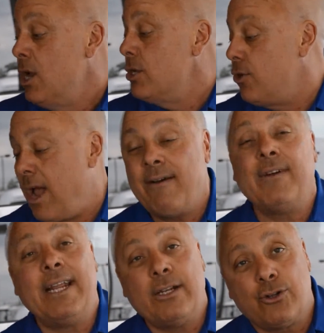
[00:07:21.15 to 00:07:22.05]
To have
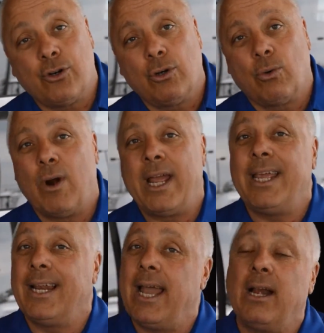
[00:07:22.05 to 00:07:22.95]
an internal
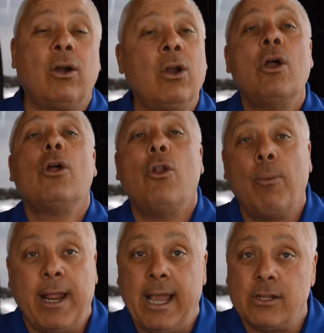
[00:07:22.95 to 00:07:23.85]
regulator,
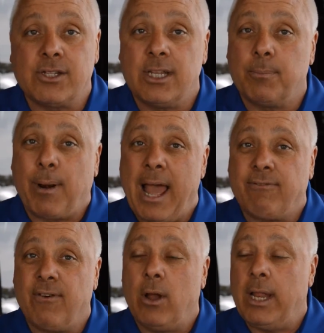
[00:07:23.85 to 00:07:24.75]
nobody else in
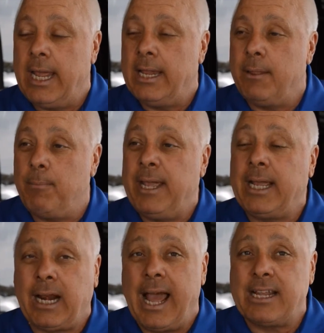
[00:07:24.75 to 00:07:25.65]
the
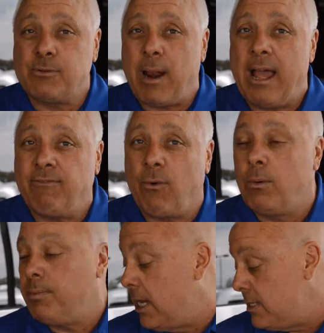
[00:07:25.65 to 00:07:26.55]
B-class
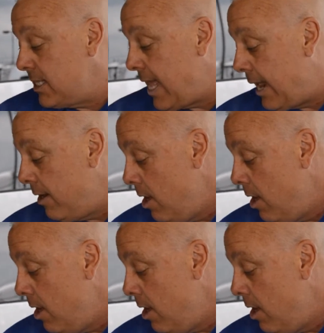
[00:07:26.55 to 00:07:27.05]
platform does that.